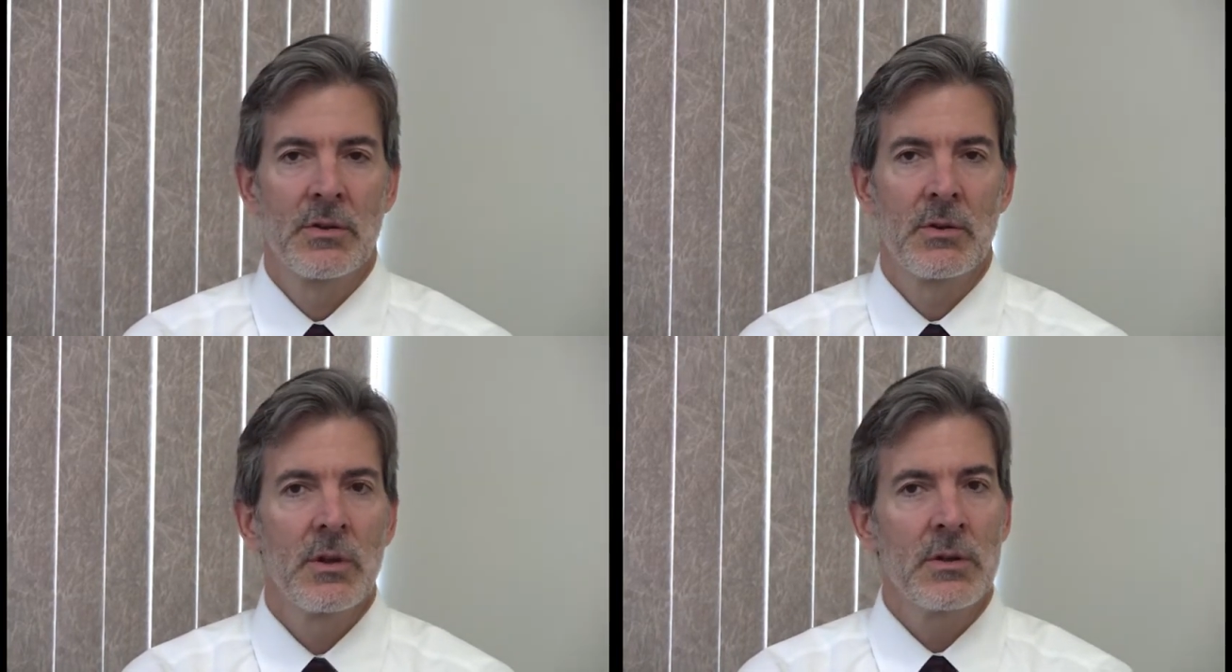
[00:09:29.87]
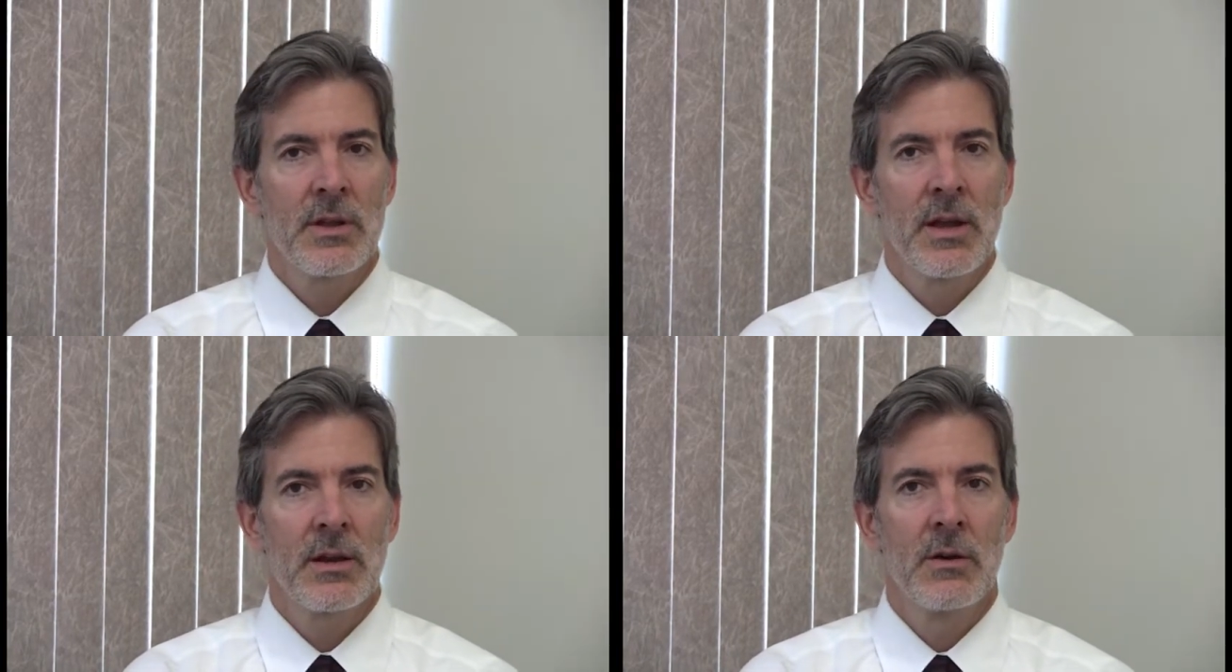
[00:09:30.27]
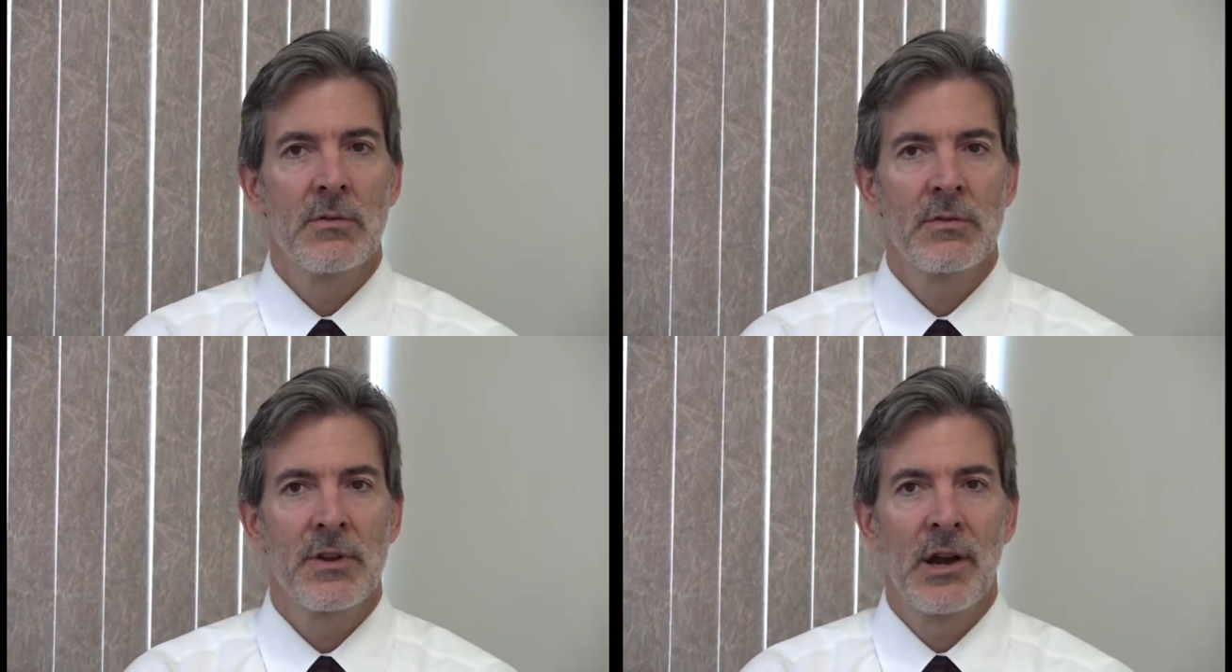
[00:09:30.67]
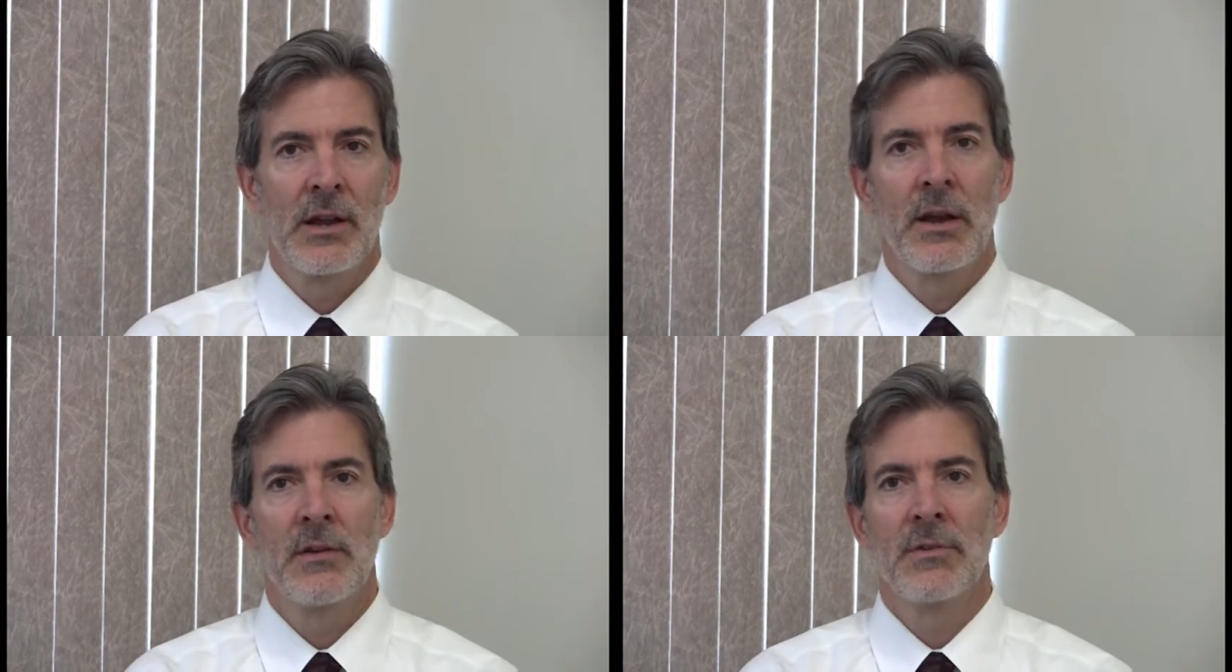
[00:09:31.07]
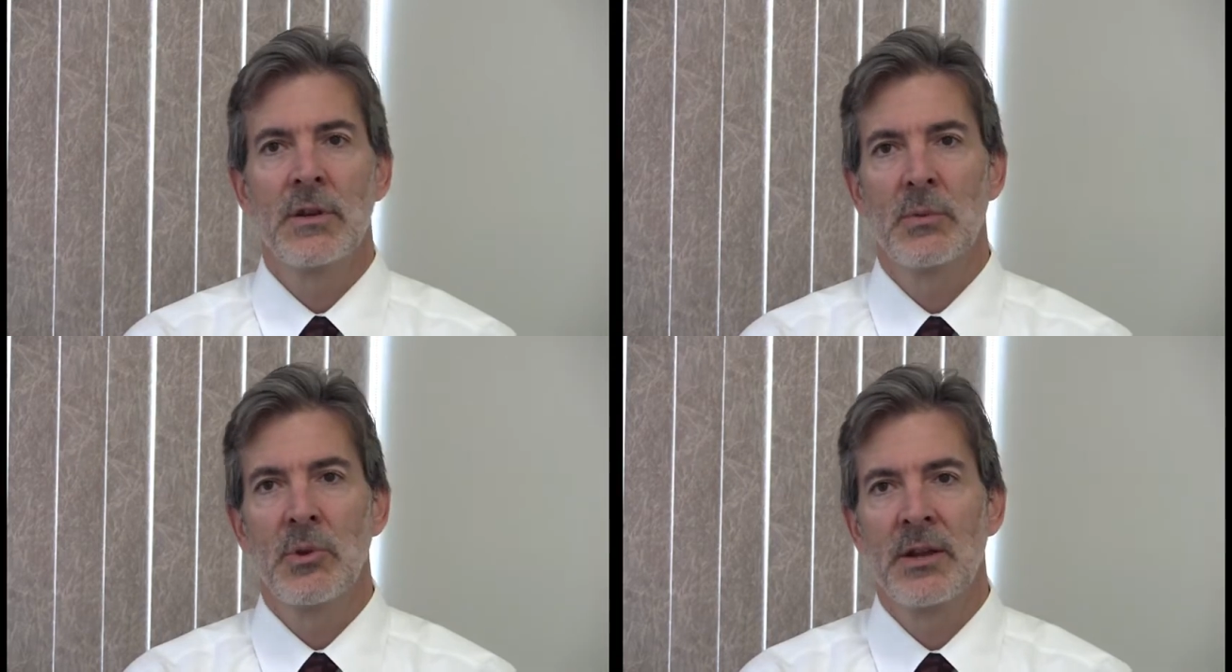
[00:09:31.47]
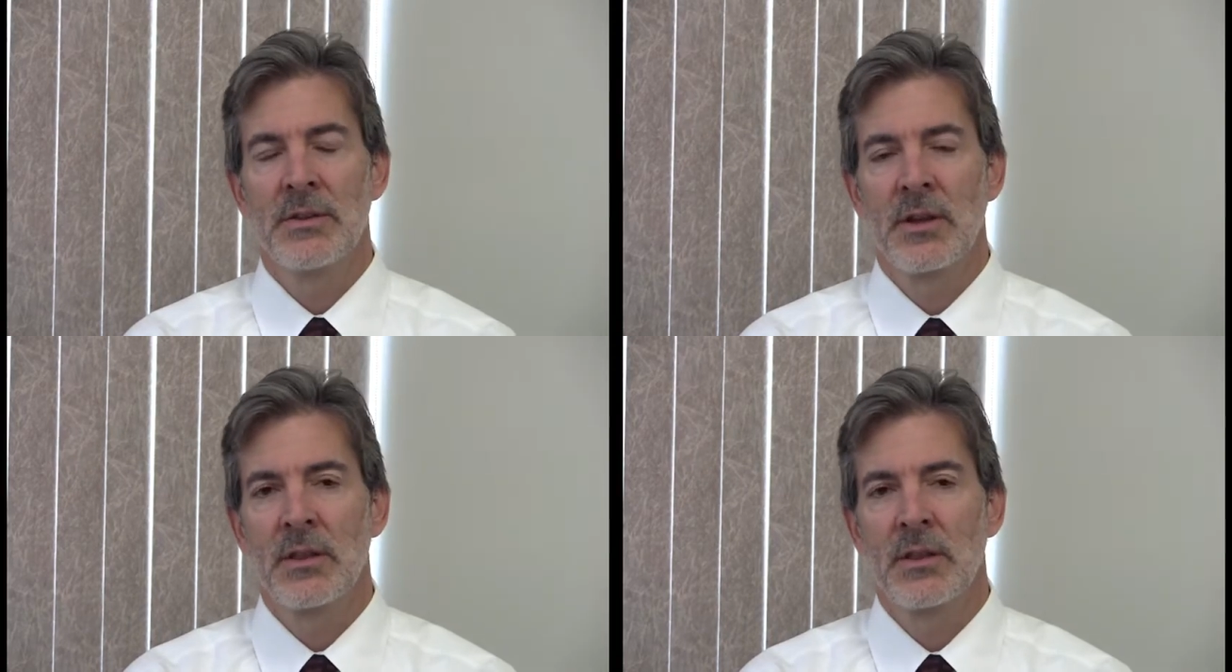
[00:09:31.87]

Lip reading: So look that over very carefully, please.